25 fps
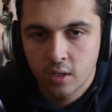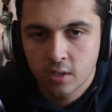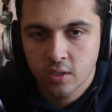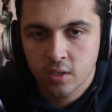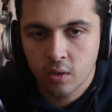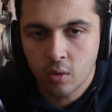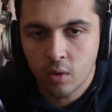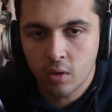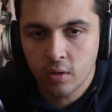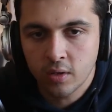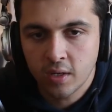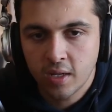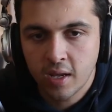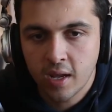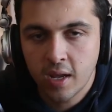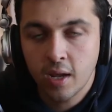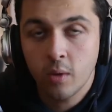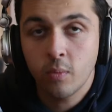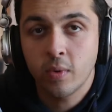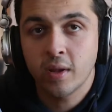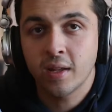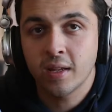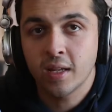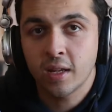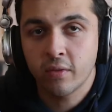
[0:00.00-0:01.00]
So on here
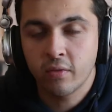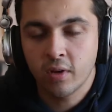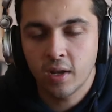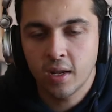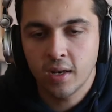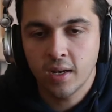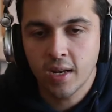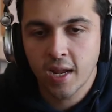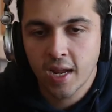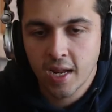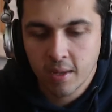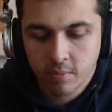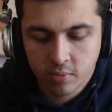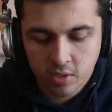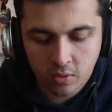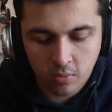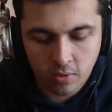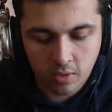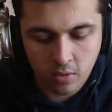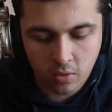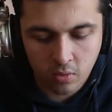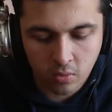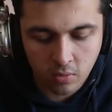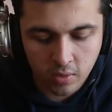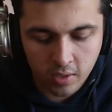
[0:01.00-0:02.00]
we can give it a name, so we
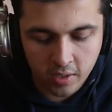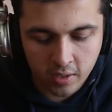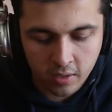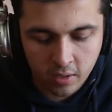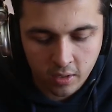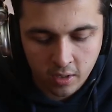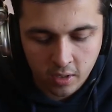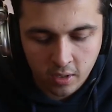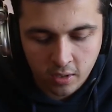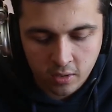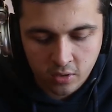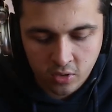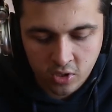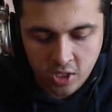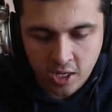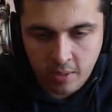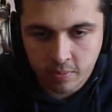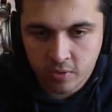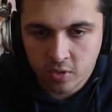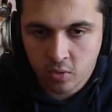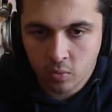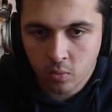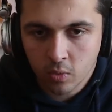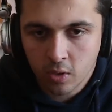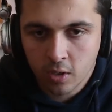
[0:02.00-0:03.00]
can call it
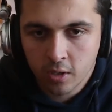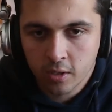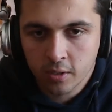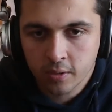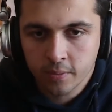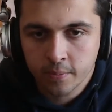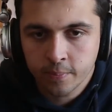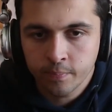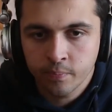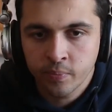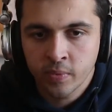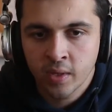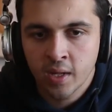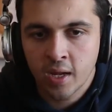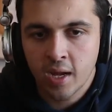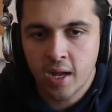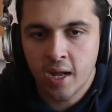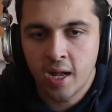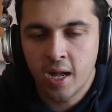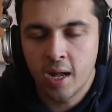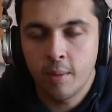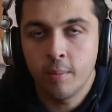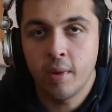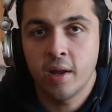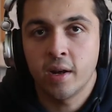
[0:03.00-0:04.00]
chapter 1,
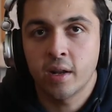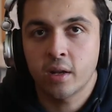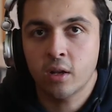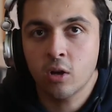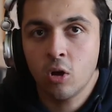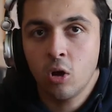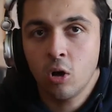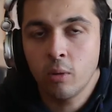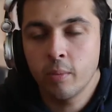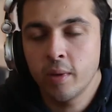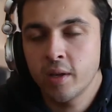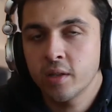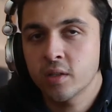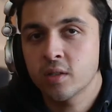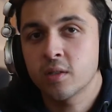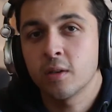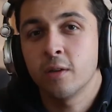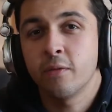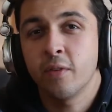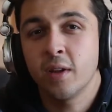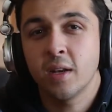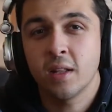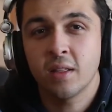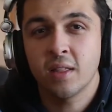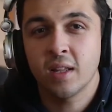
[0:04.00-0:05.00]
and a comment, so
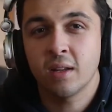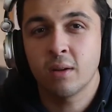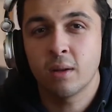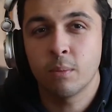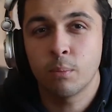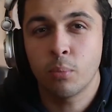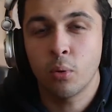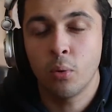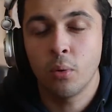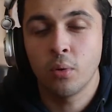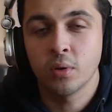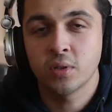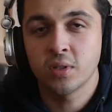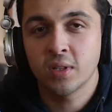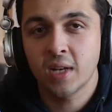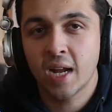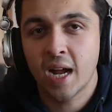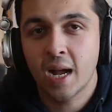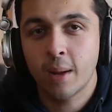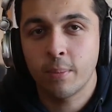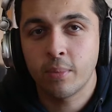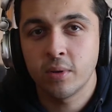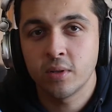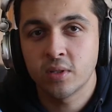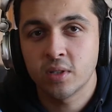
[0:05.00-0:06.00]
if anything important
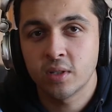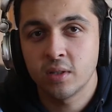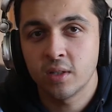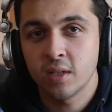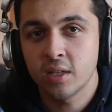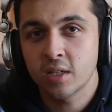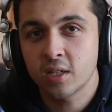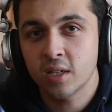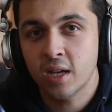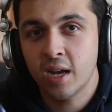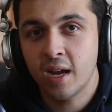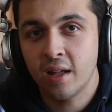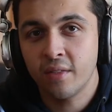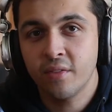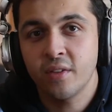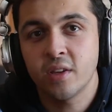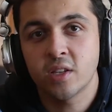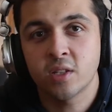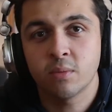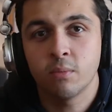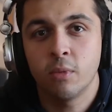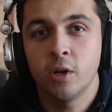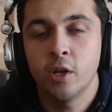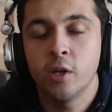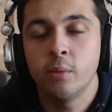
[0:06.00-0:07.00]
happens in this at
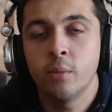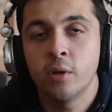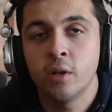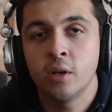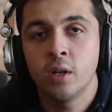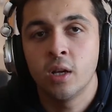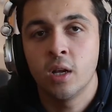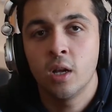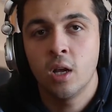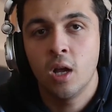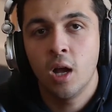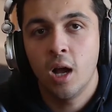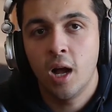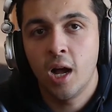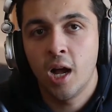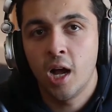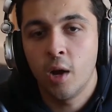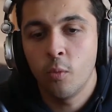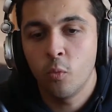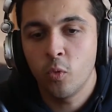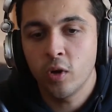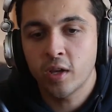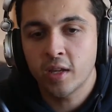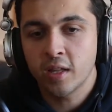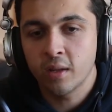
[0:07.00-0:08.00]
this
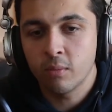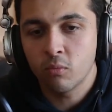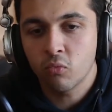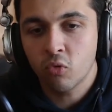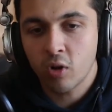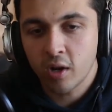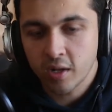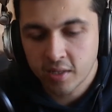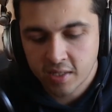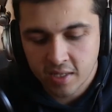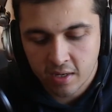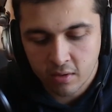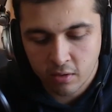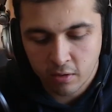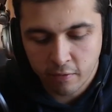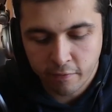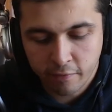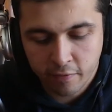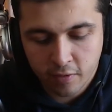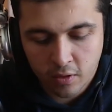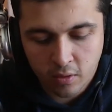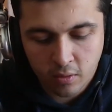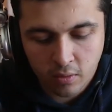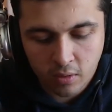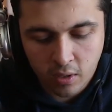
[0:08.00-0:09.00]
moment, we can write down a
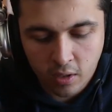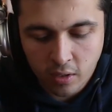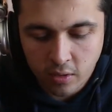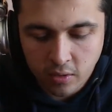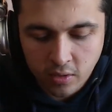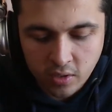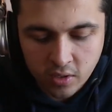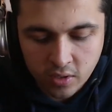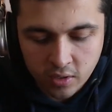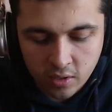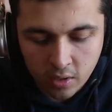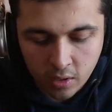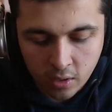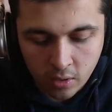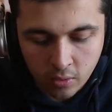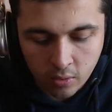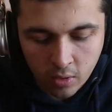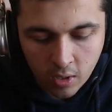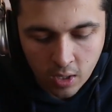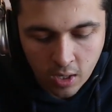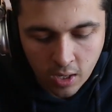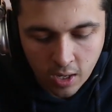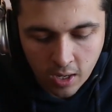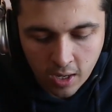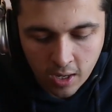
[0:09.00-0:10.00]
few notes. So
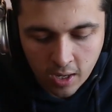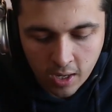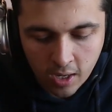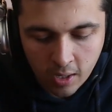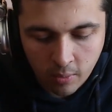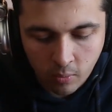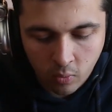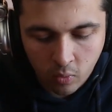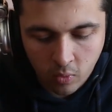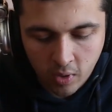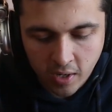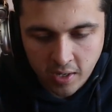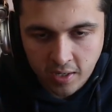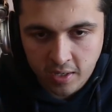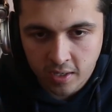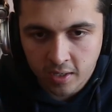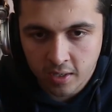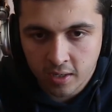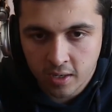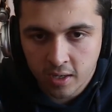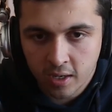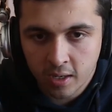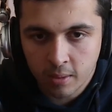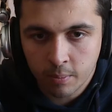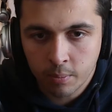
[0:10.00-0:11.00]
waking
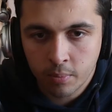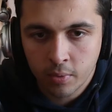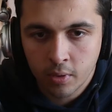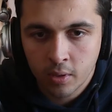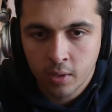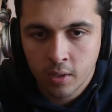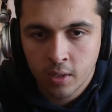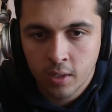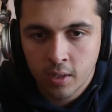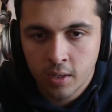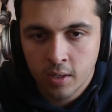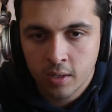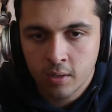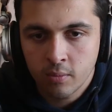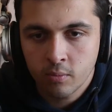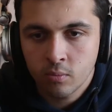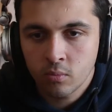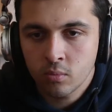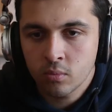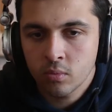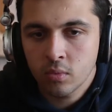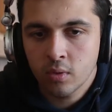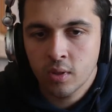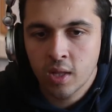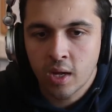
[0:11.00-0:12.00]
up,
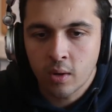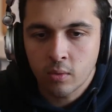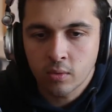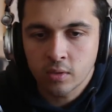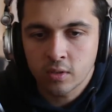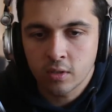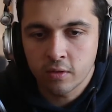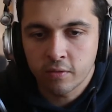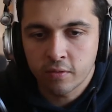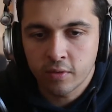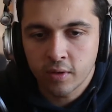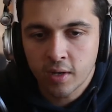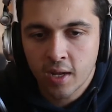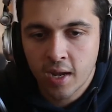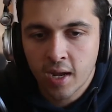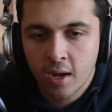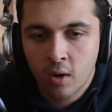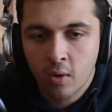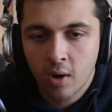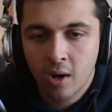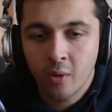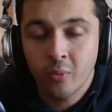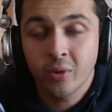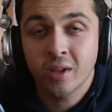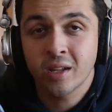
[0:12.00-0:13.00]
that would do for
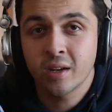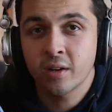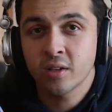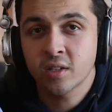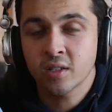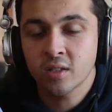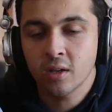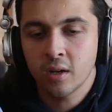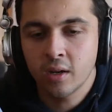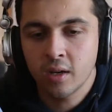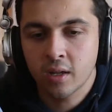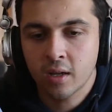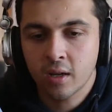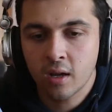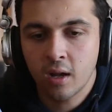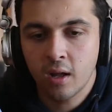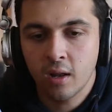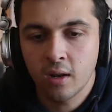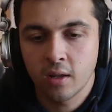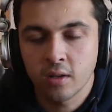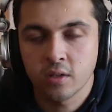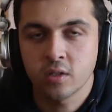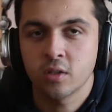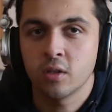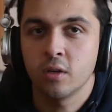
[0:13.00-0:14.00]
now, and we can assign a
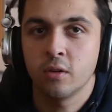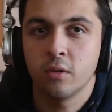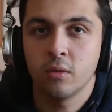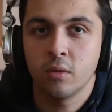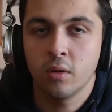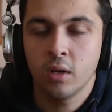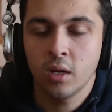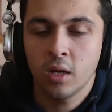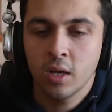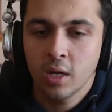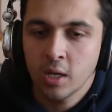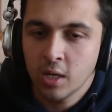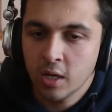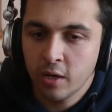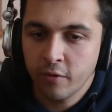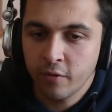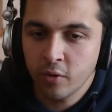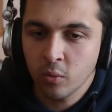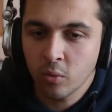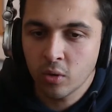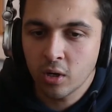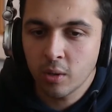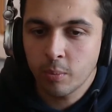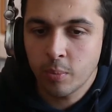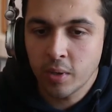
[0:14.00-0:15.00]
colour. So if
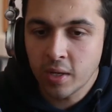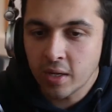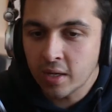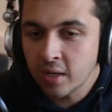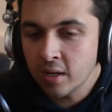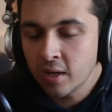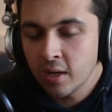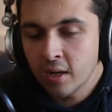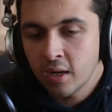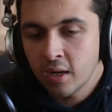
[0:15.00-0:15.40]
you want to be